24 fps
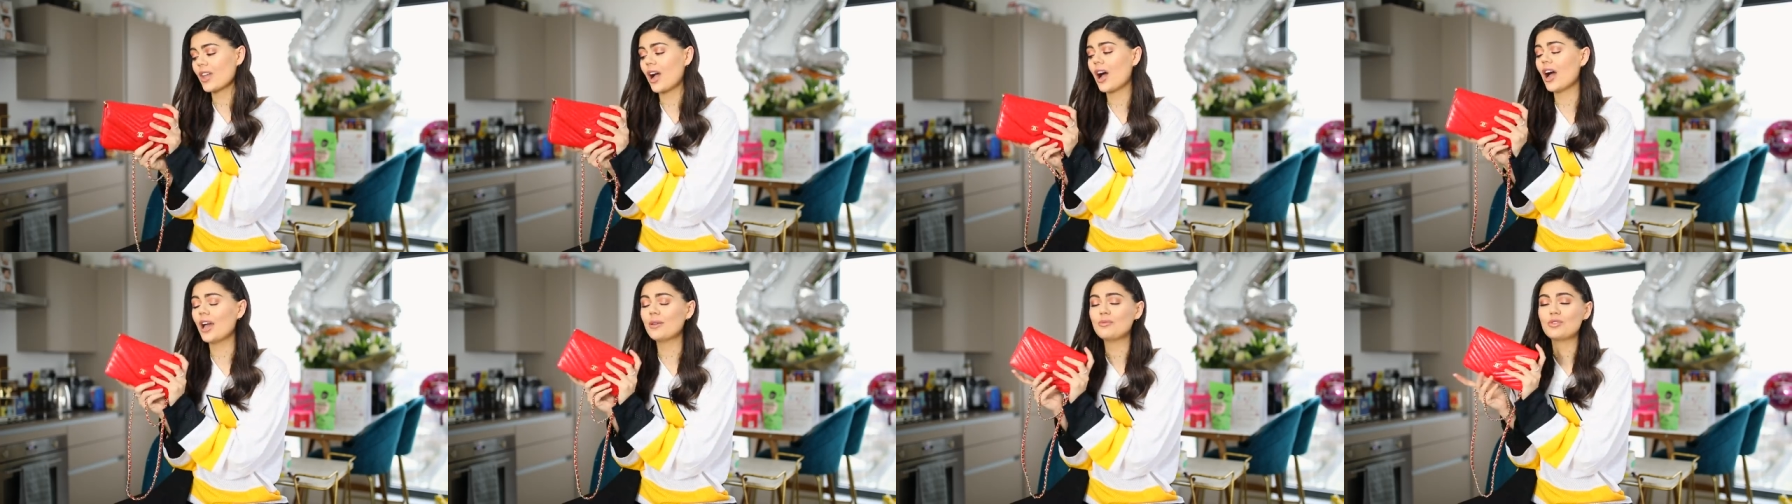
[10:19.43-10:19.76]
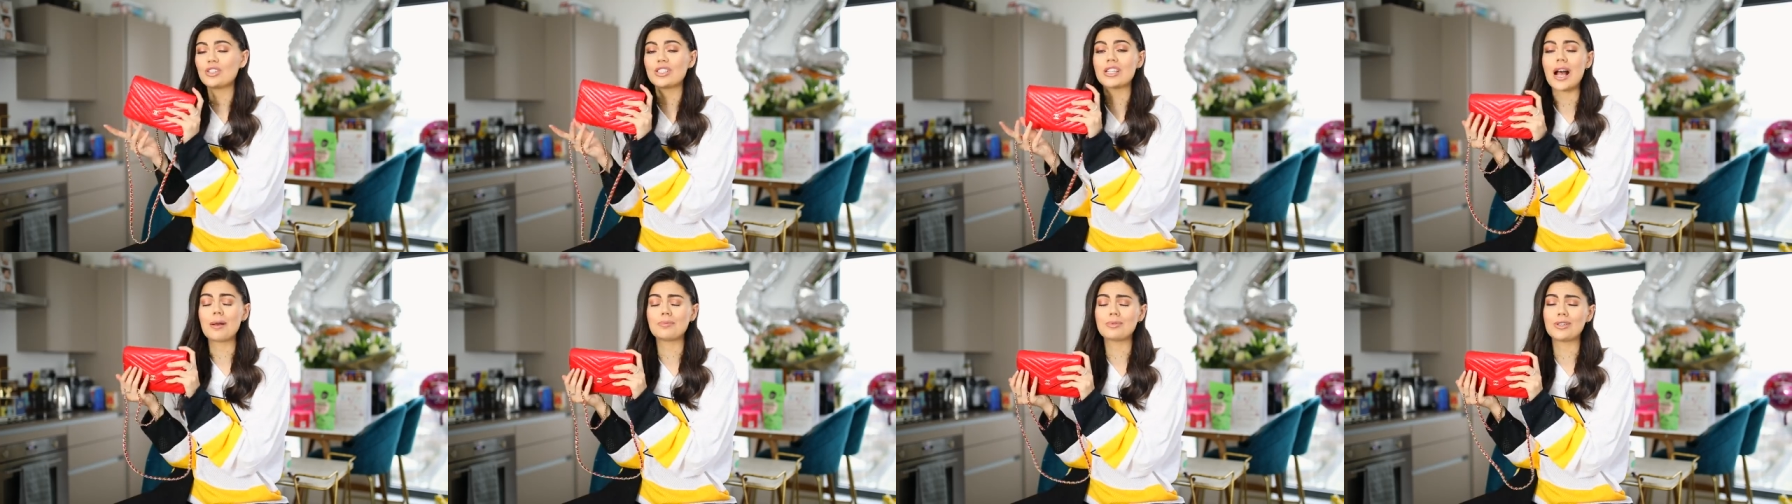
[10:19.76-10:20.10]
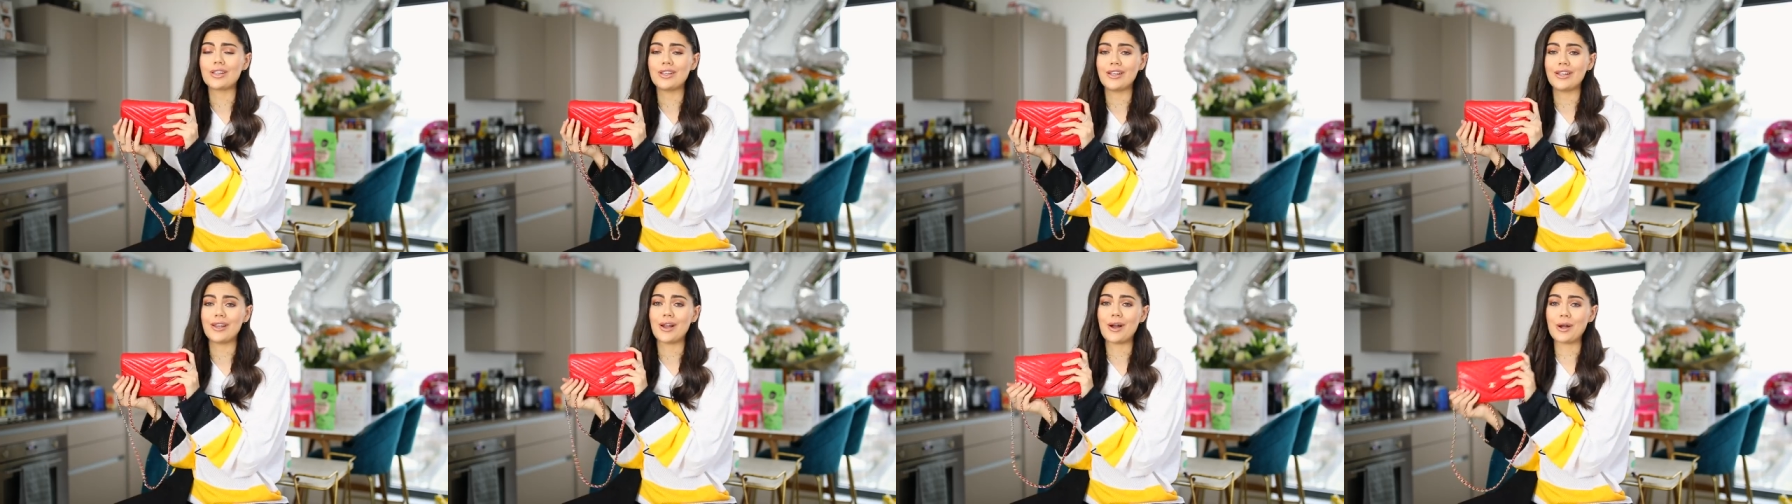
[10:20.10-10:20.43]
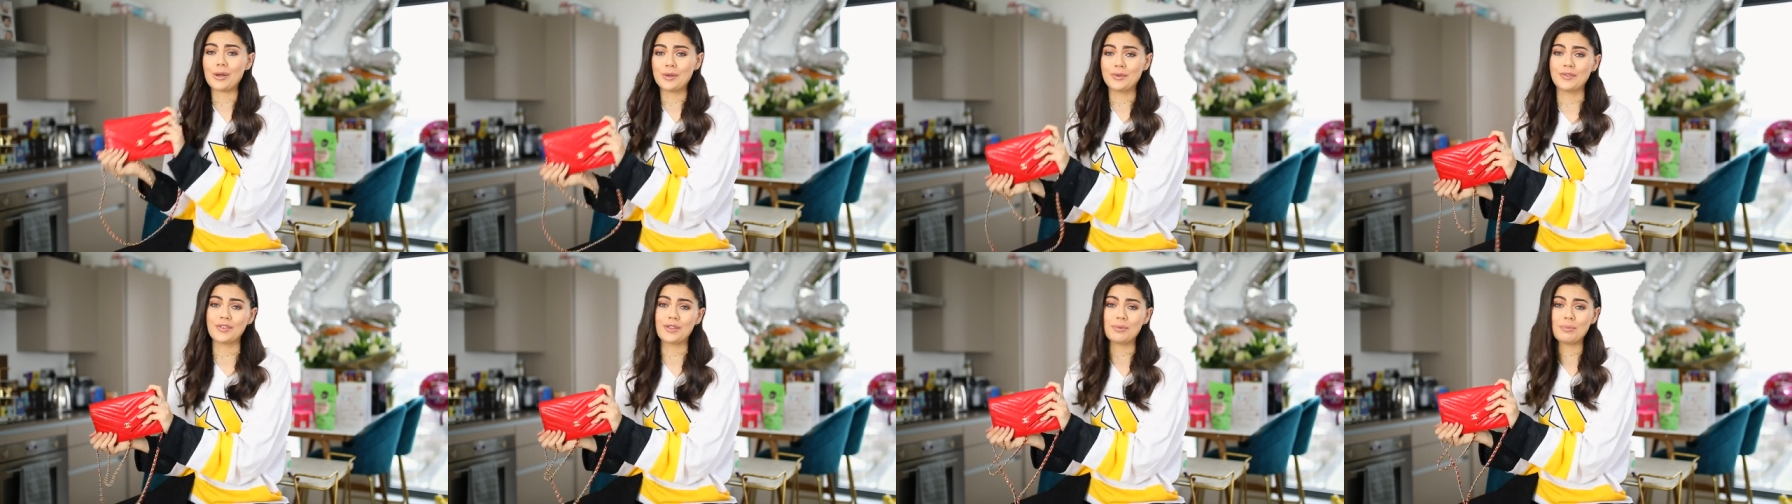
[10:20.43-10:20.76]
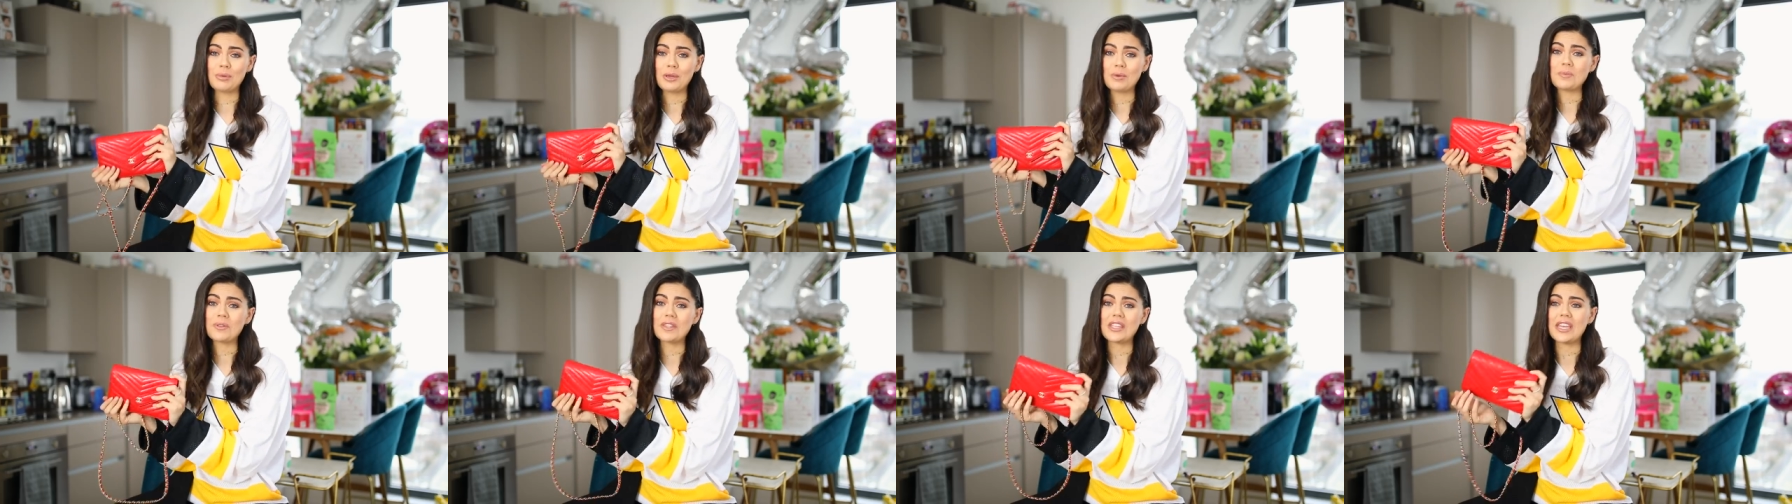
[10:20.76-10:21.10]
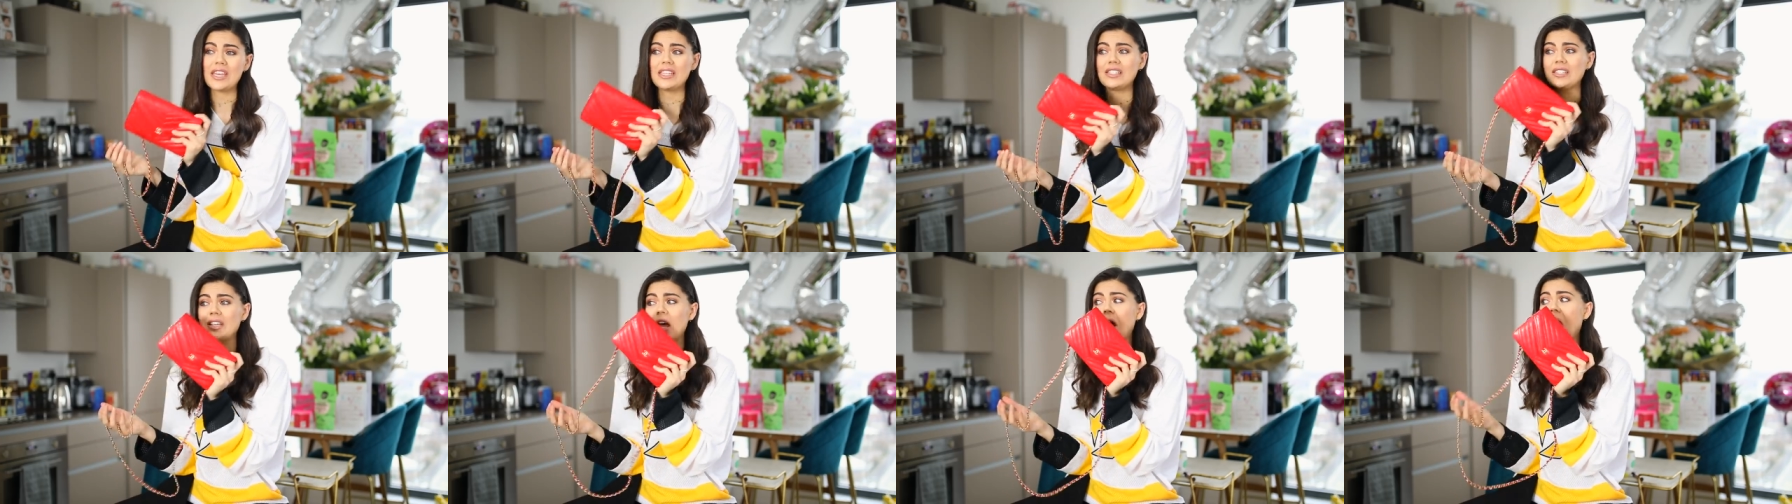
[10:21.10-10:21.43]
I'm just absolutely over the moon with
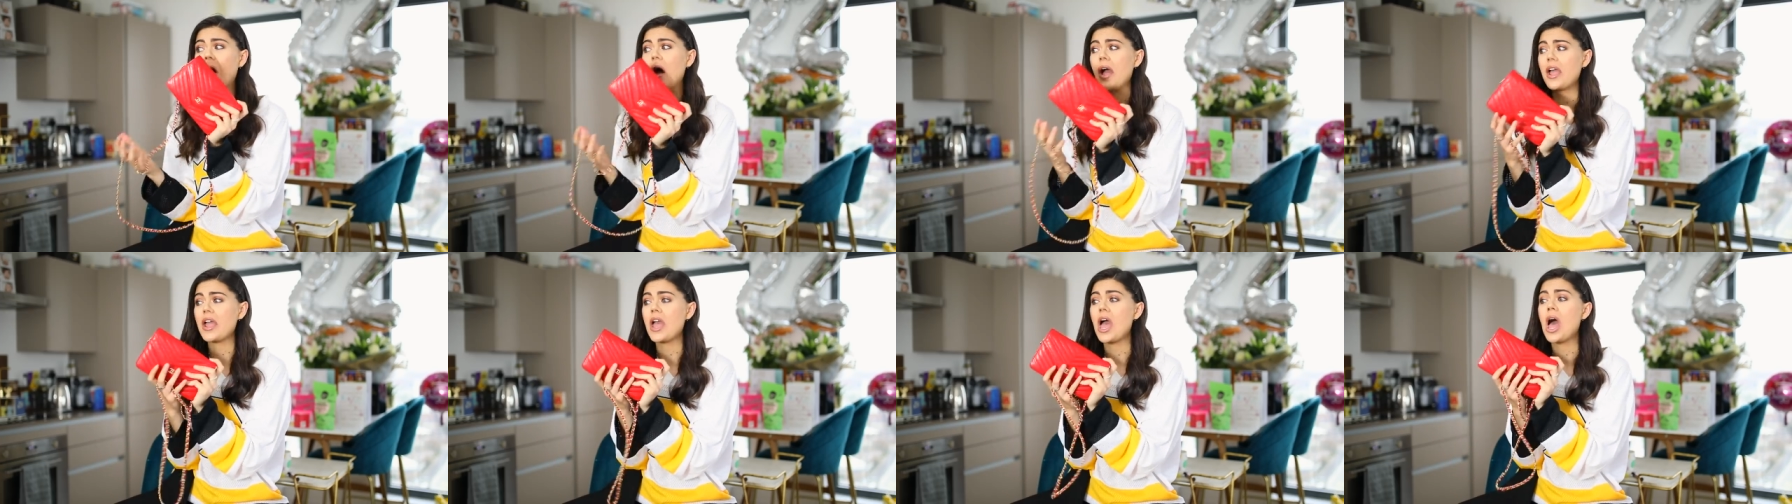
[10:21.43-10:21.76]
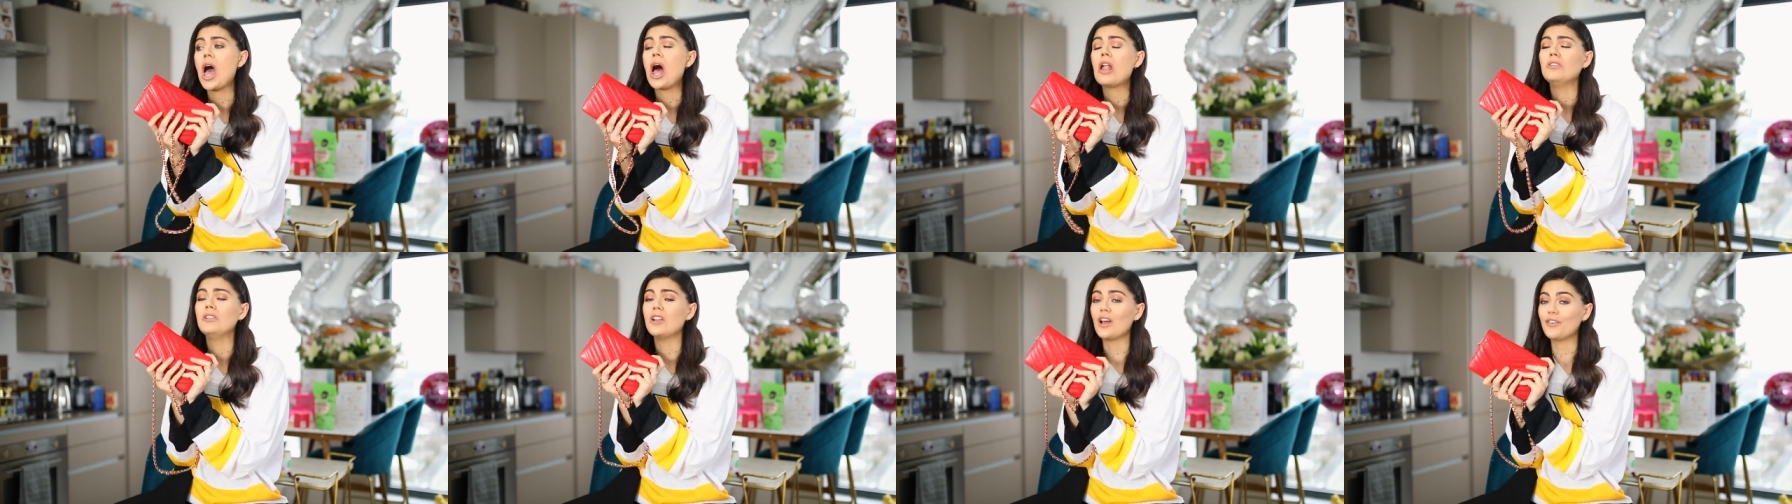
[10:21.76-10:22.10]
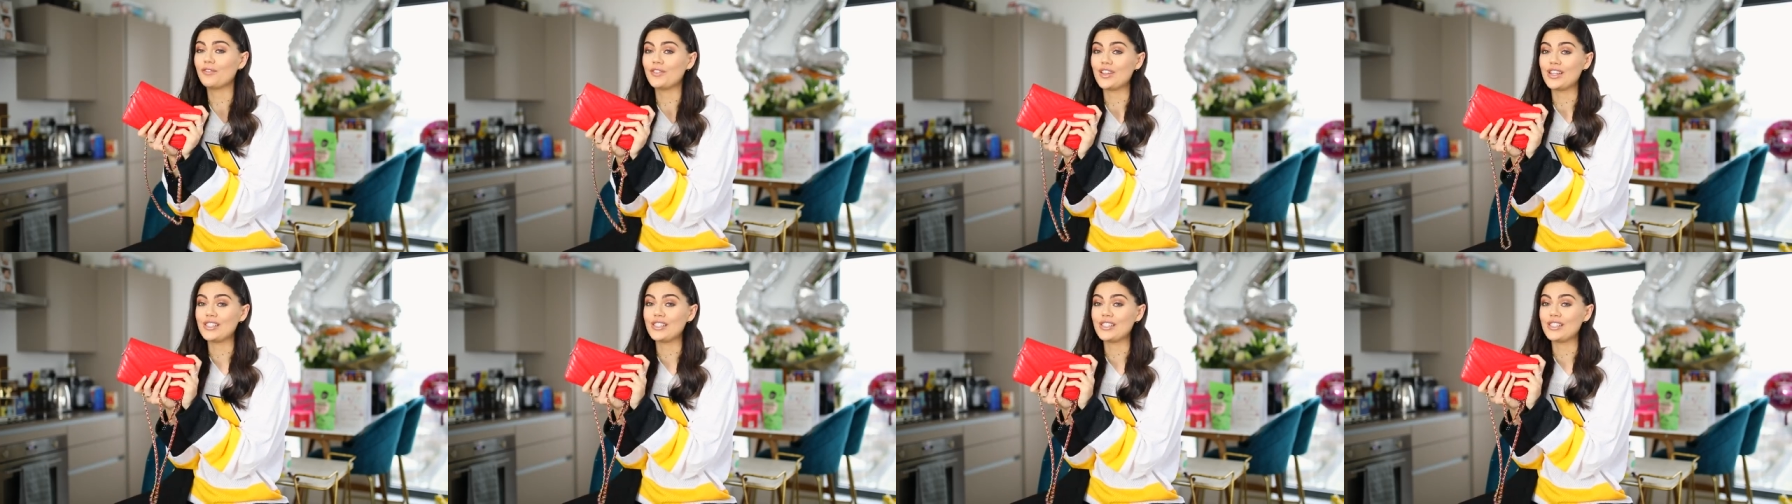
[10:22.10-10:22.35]
this. Like, I love